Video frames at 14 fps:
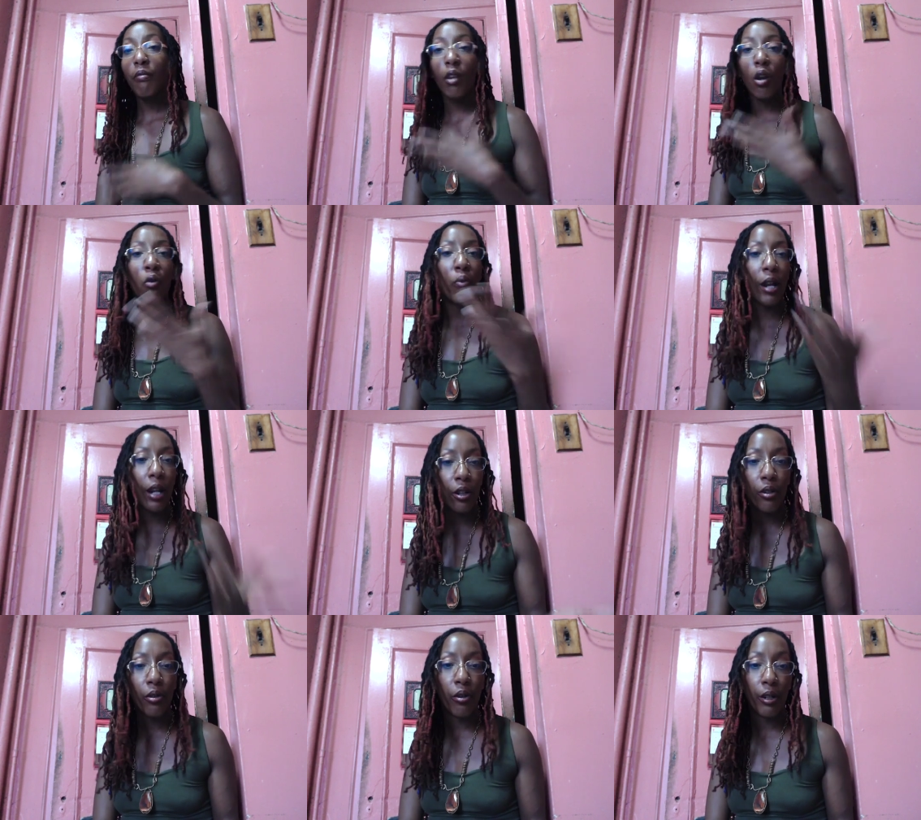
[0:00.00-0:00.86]

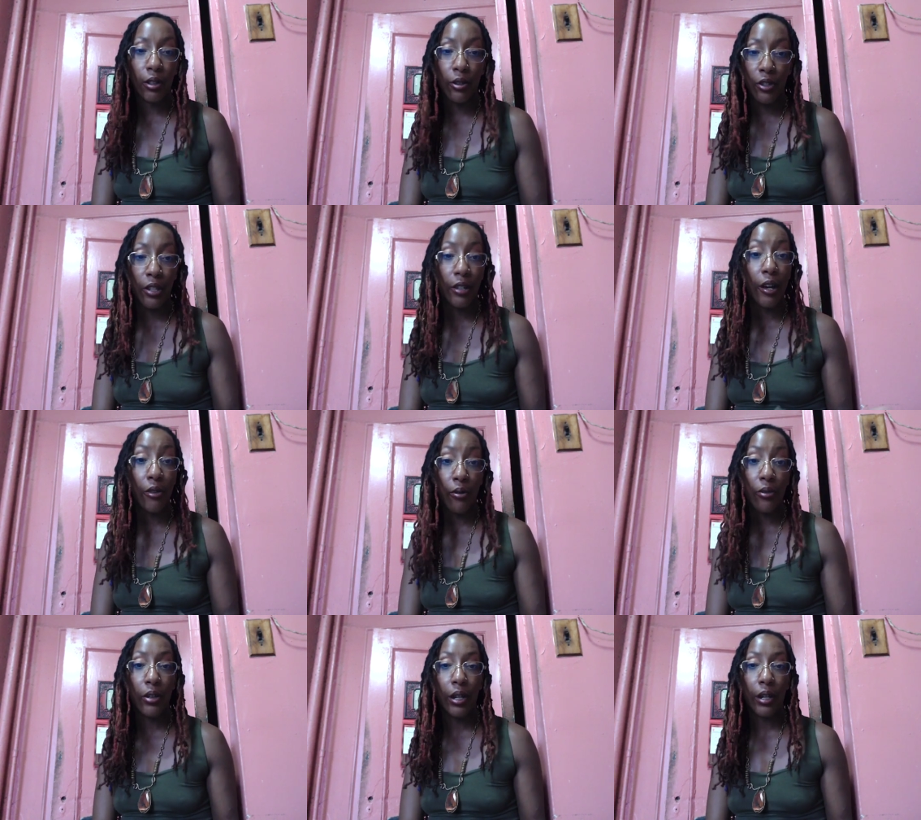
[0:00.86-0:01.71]
Oregano oil is another
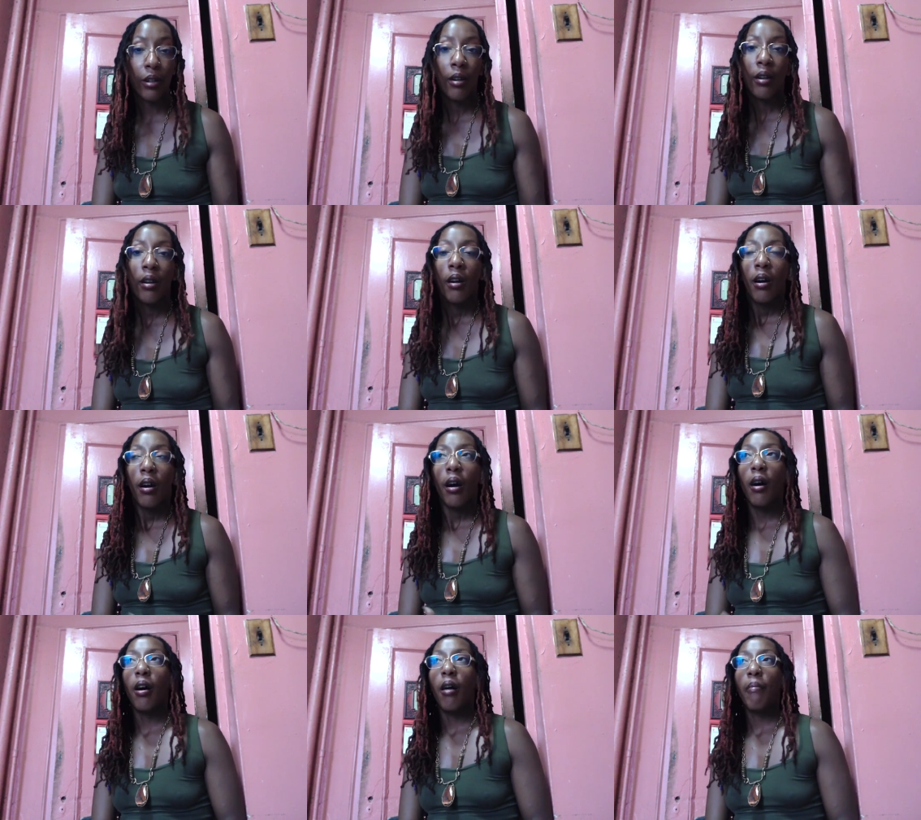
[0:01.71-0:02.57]
thing.
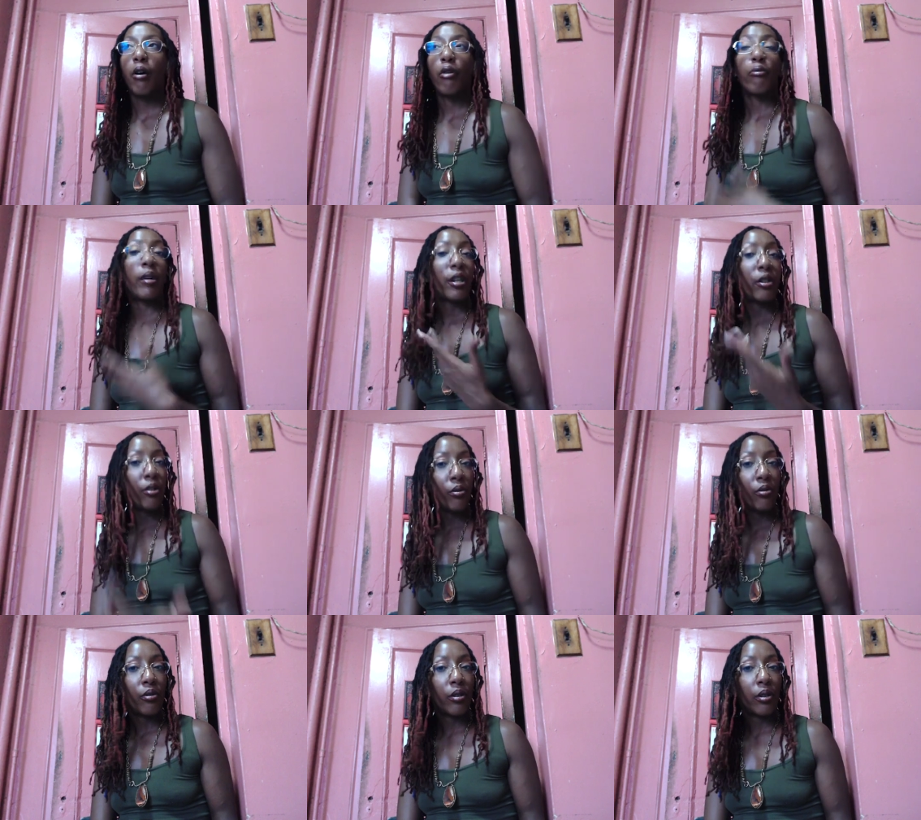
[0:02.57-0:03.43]

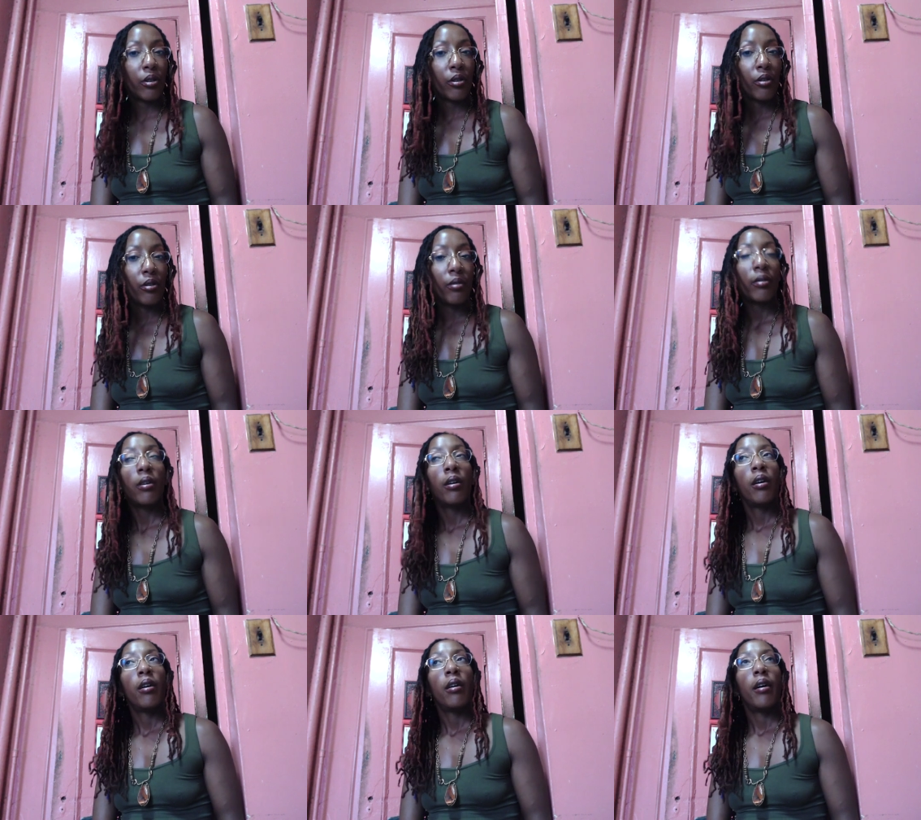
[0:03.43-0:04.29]
Oregano oil,
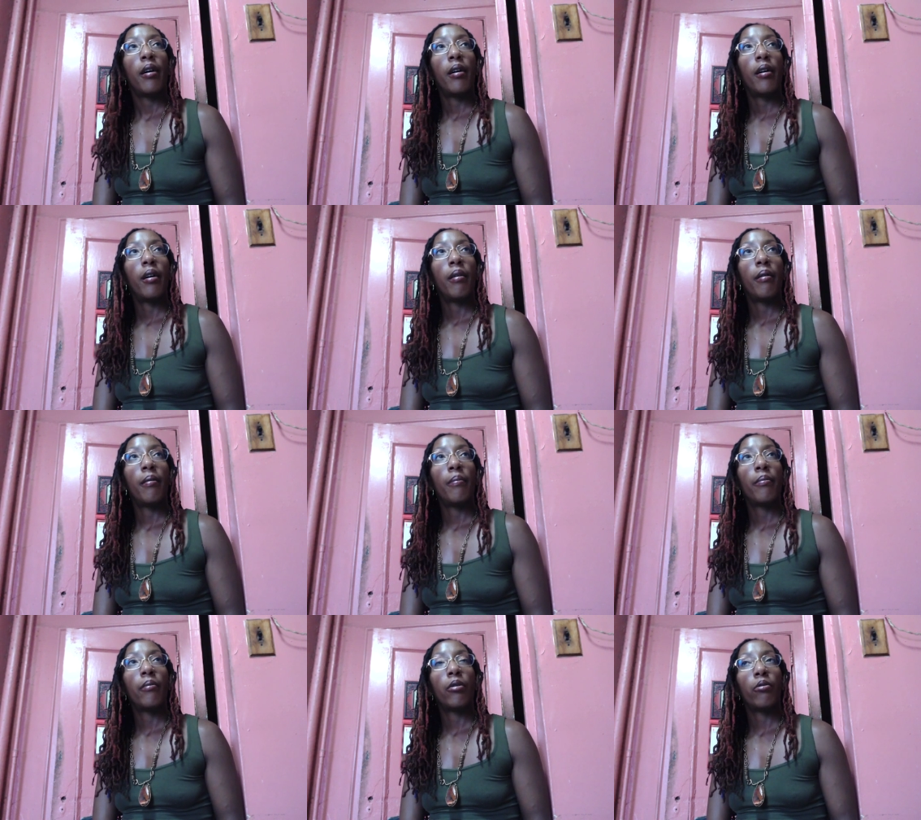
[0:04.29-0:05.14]

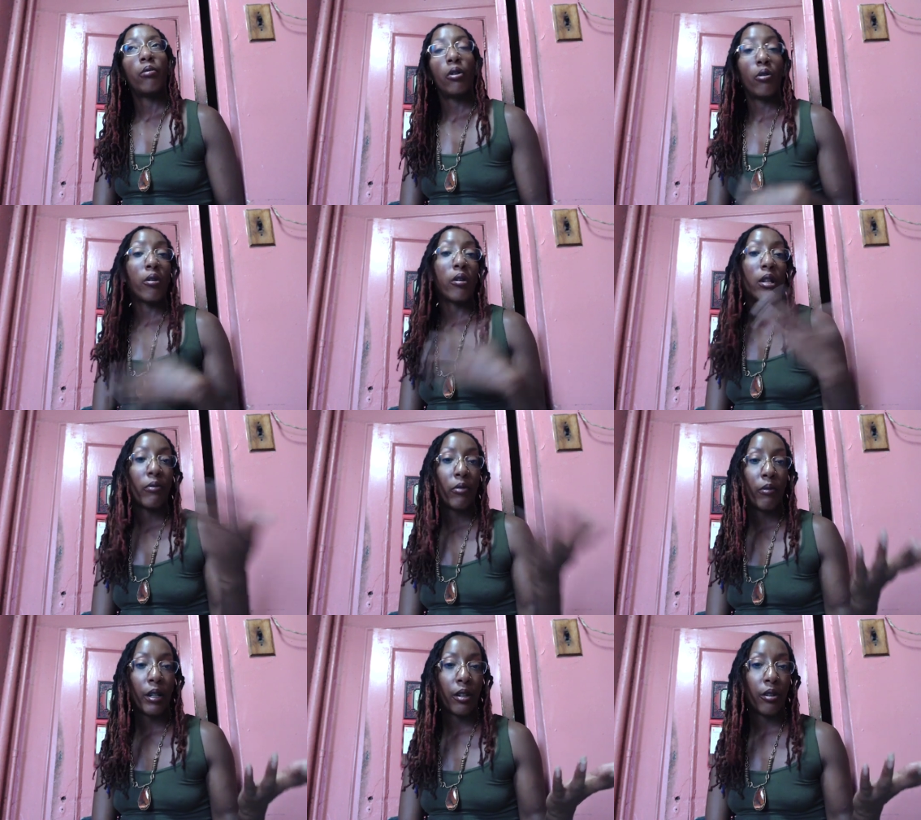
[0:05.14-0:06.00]
well, oil of
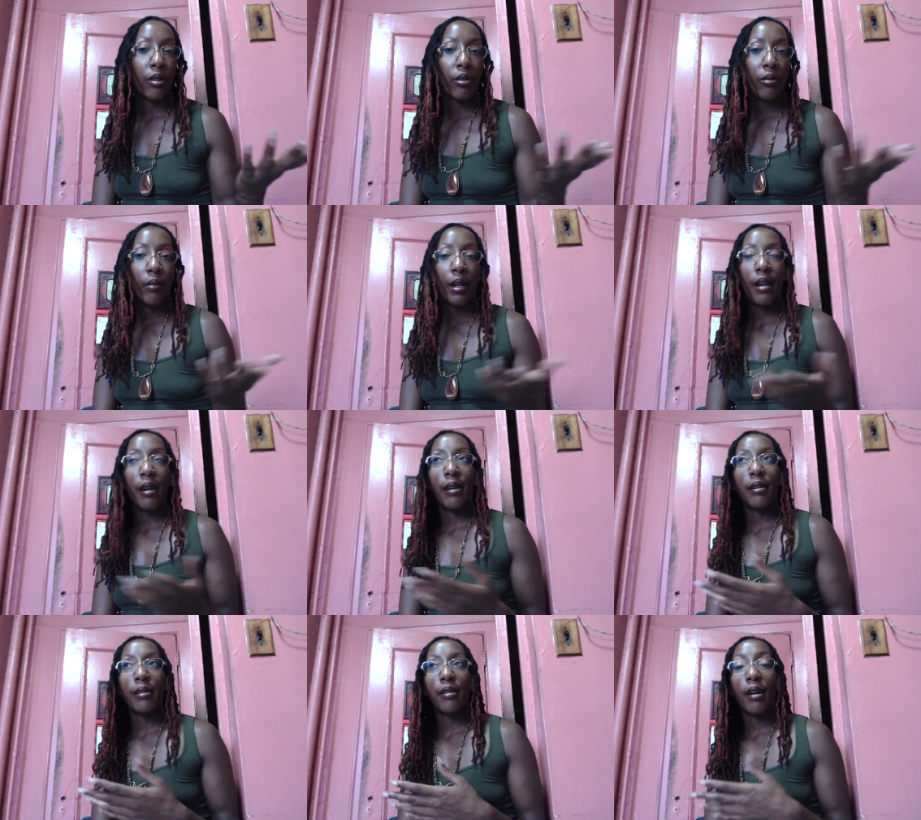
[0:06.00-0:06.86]
oregano,
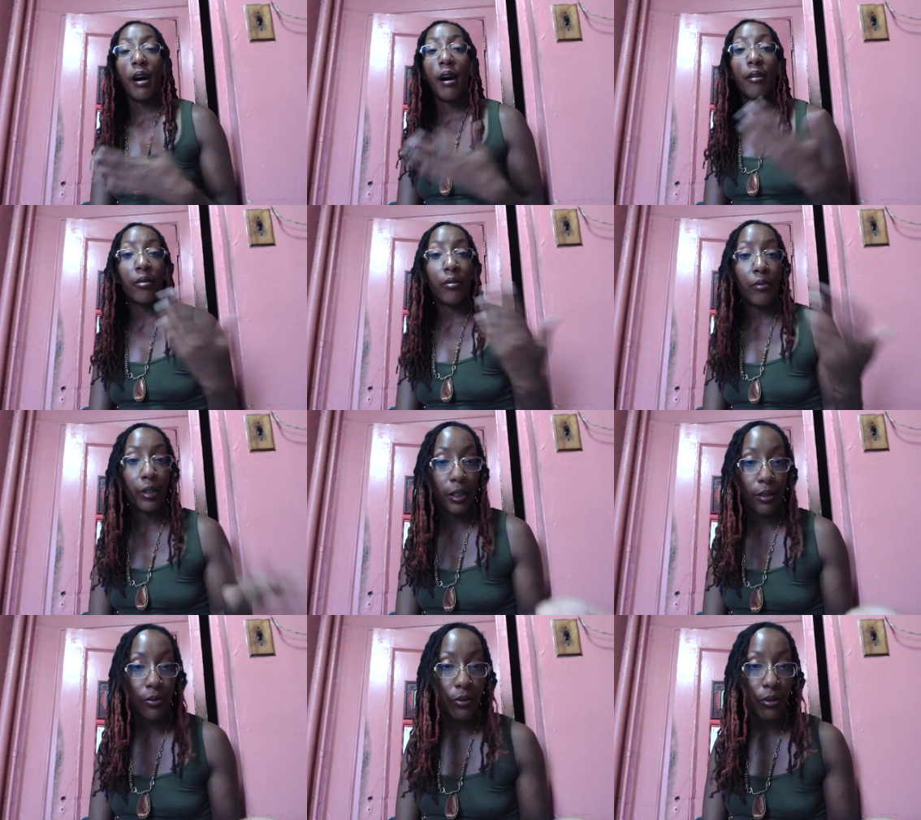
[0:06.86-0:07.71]
and olive
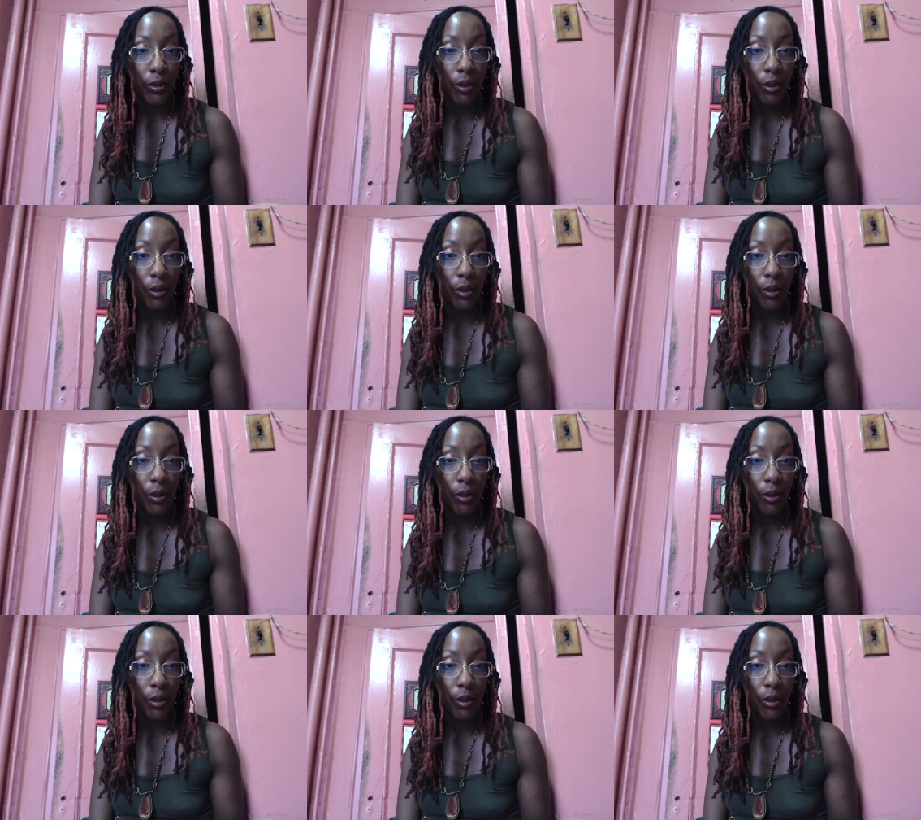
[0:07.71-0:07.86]
leaf